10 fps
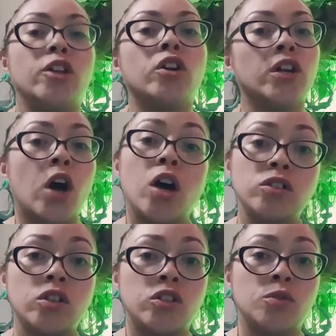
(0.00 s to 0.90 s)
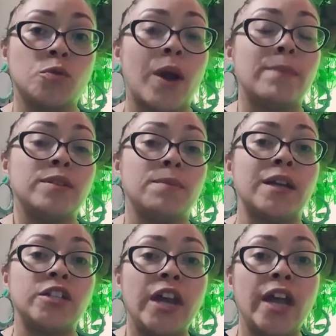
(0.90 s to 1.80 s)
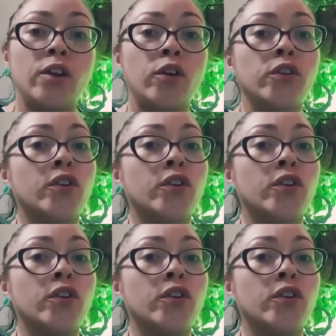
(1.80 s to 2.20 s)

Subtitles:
You can also subscribe to my channel.